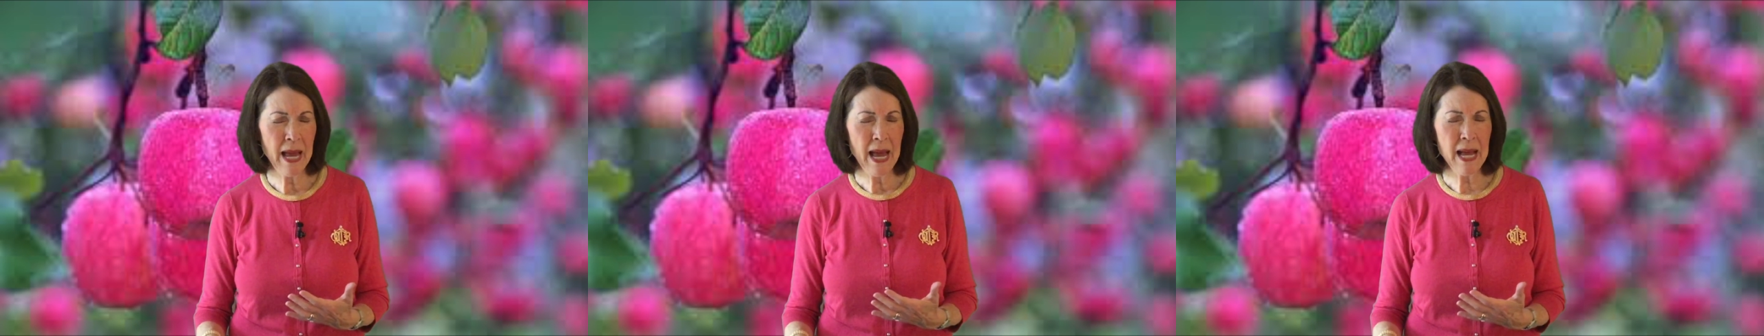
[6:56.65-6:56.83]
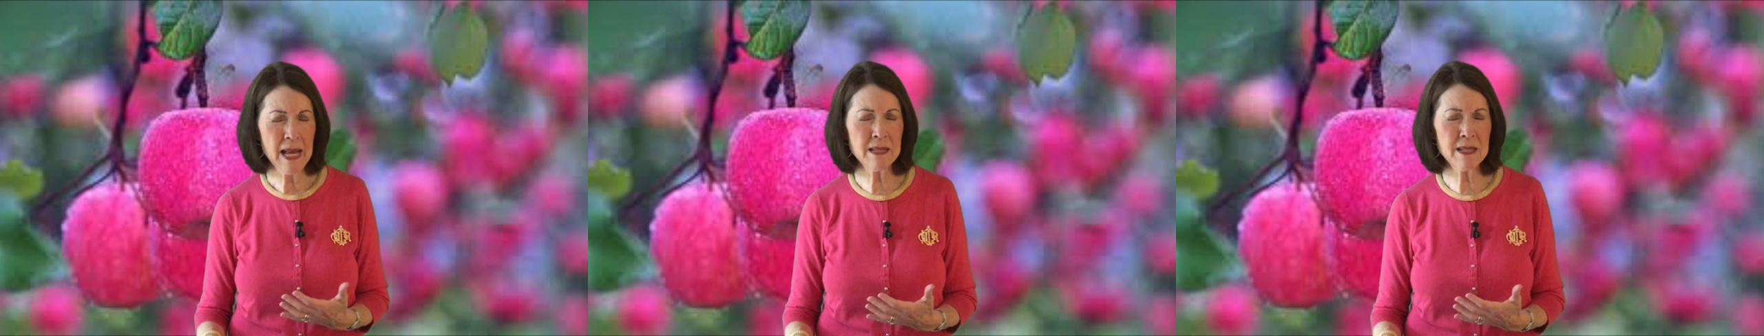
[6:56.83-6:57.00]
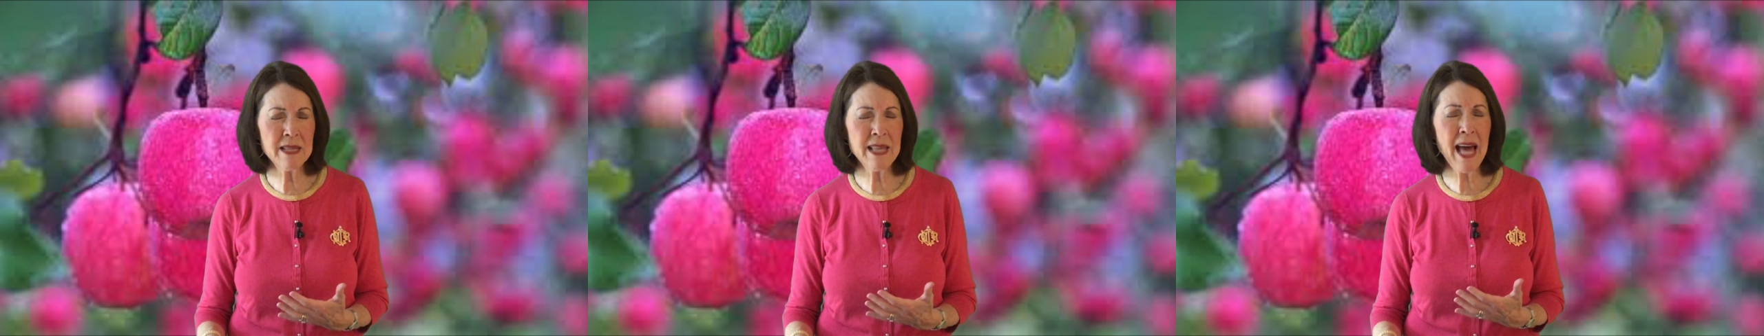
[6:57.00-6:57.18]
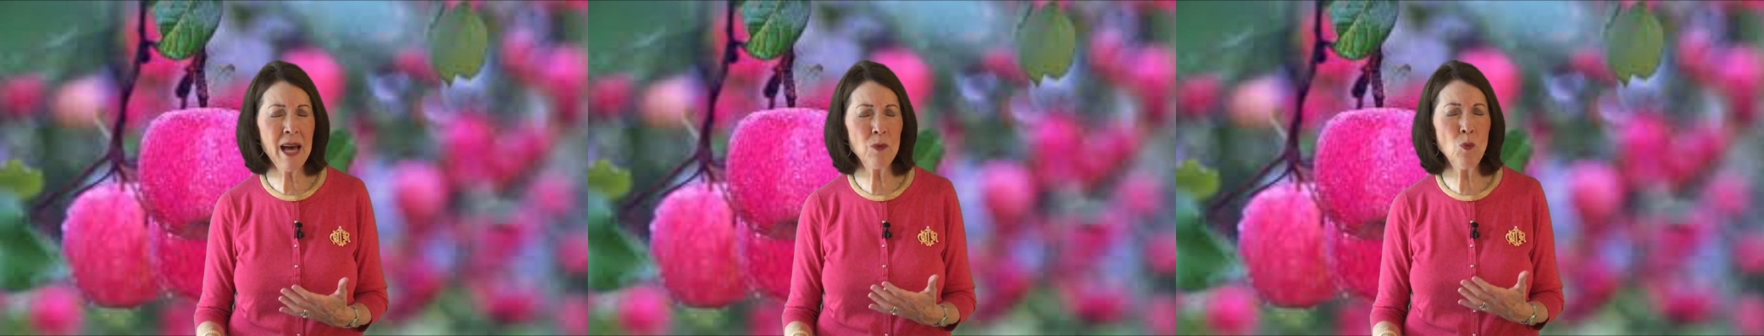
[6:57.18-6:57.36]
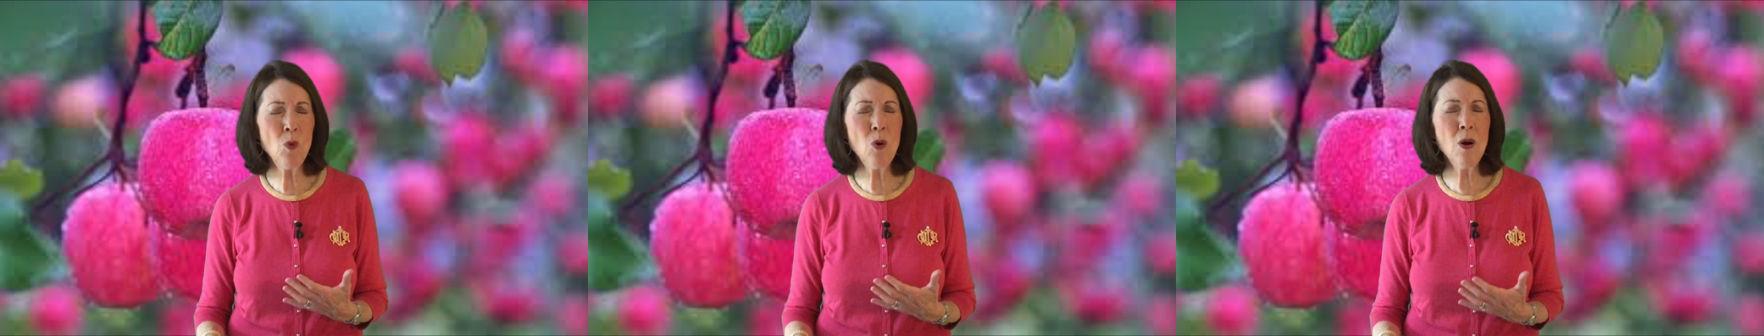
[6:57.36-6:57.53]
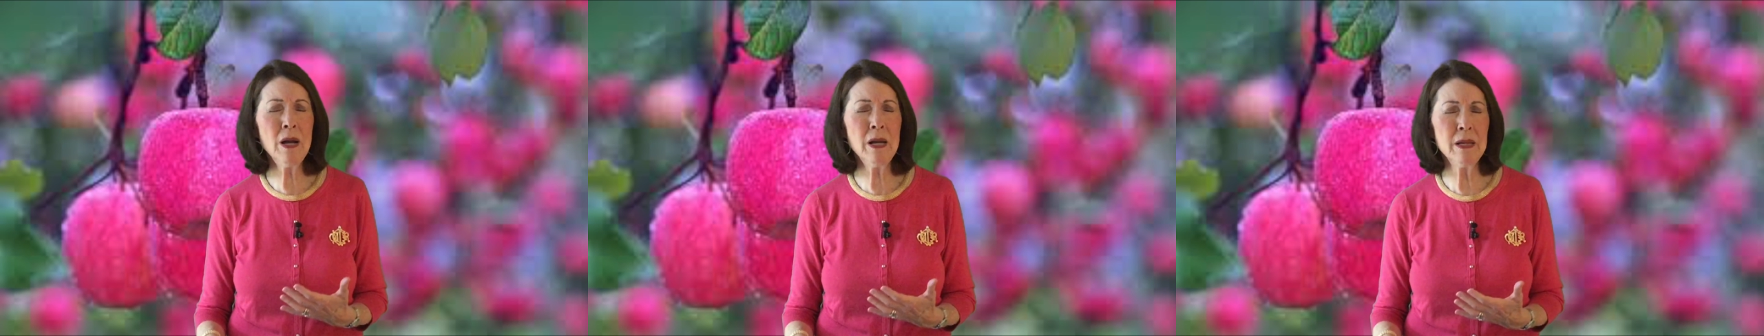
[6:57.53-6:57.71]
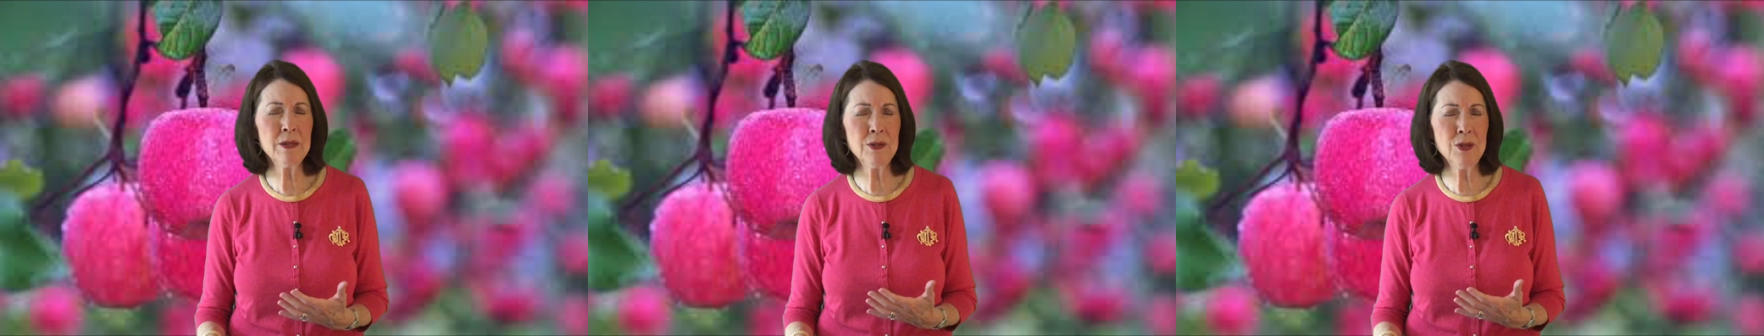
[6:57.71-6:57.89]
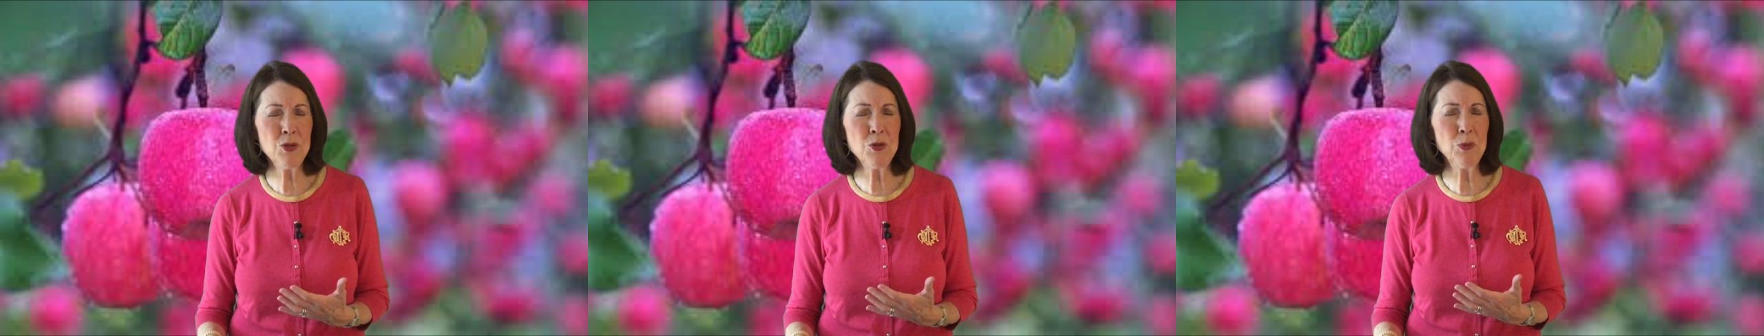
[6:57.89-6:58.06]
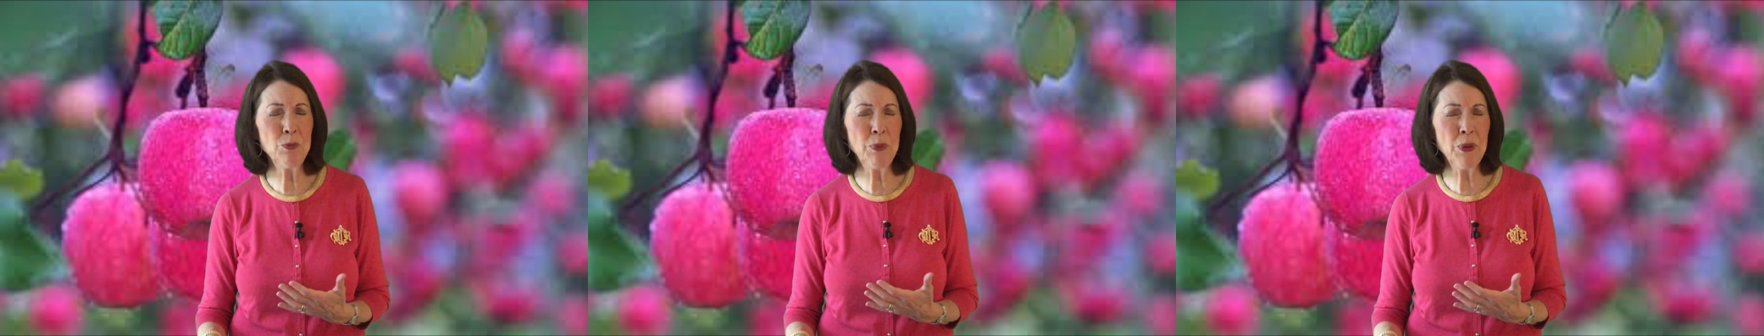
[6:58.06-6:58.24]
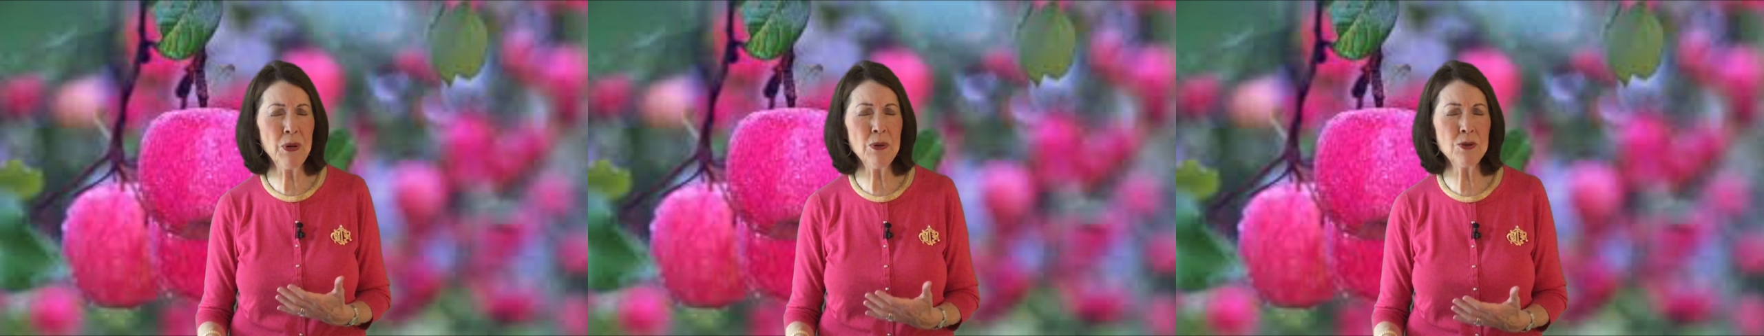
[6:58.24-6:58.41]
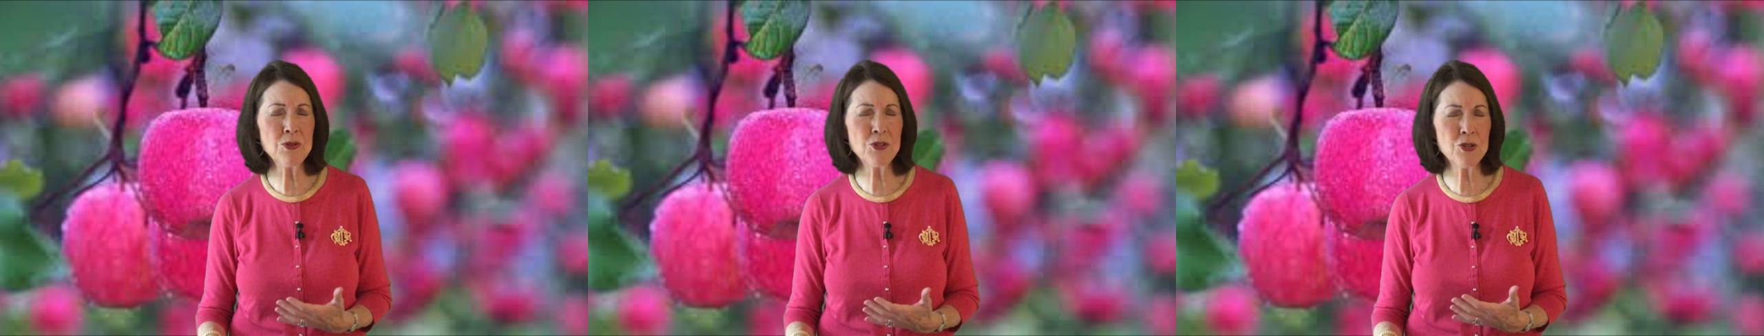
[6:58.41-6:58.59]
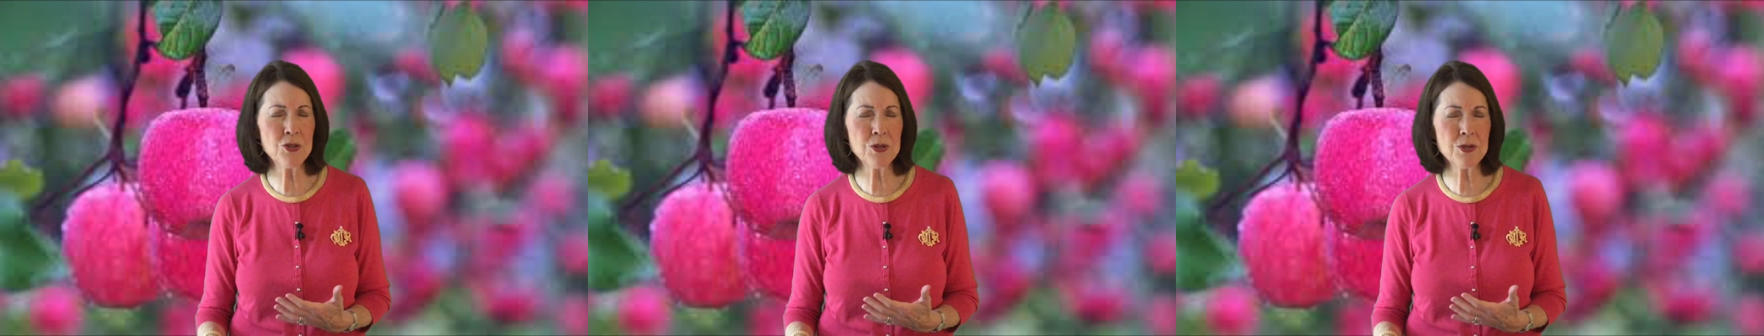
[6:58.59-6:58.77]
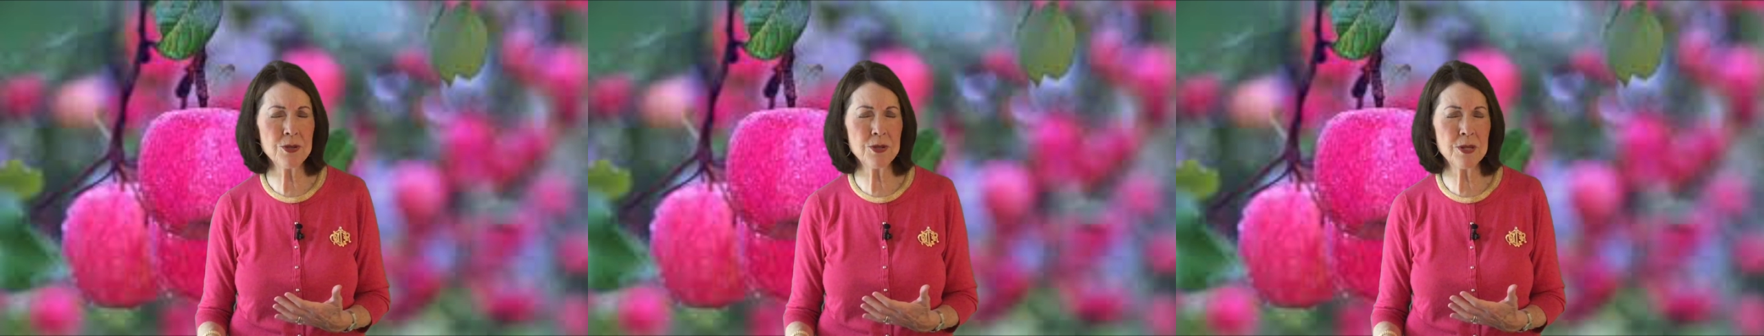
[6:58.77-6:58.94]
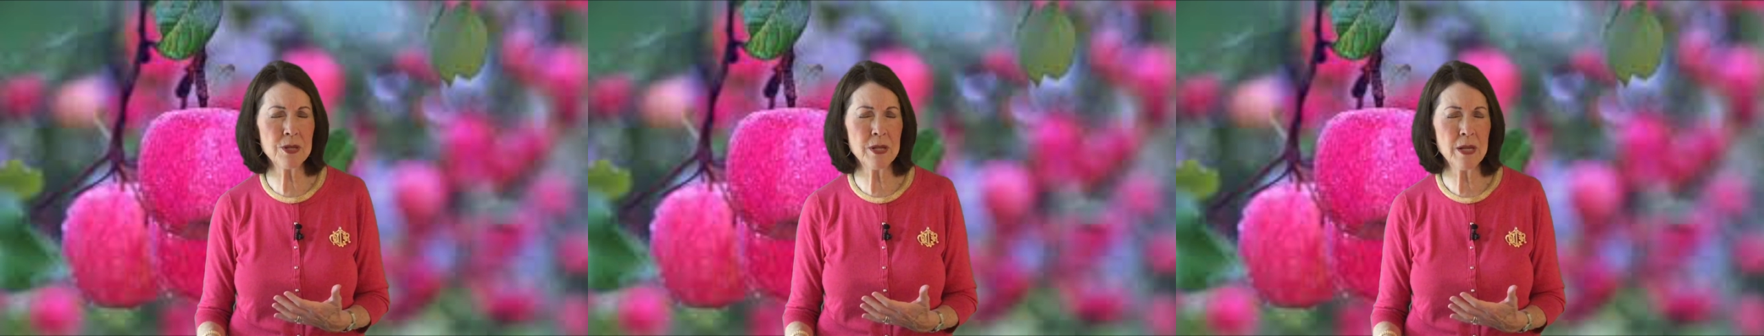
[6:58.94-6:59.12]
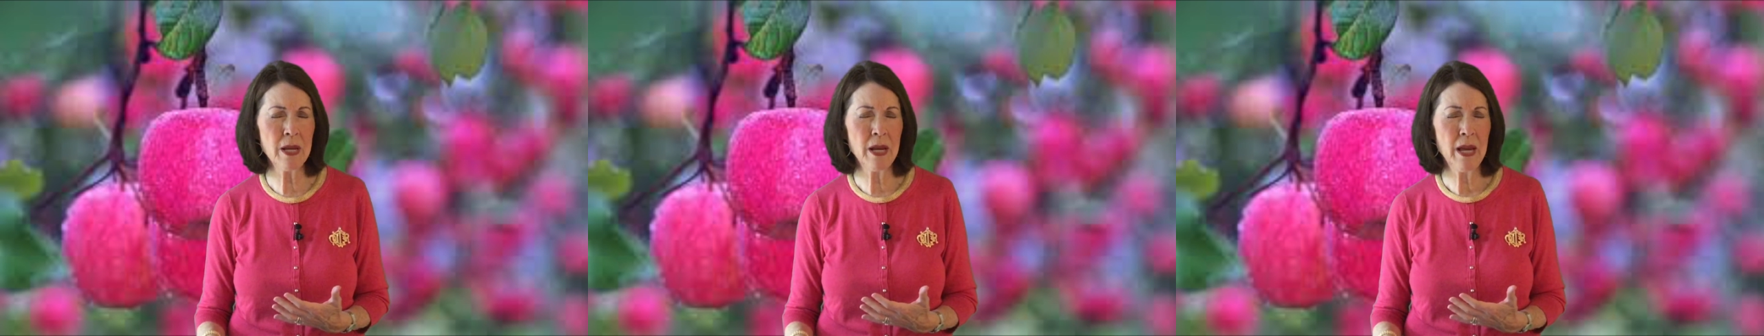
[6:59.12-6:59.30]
as that one who purchased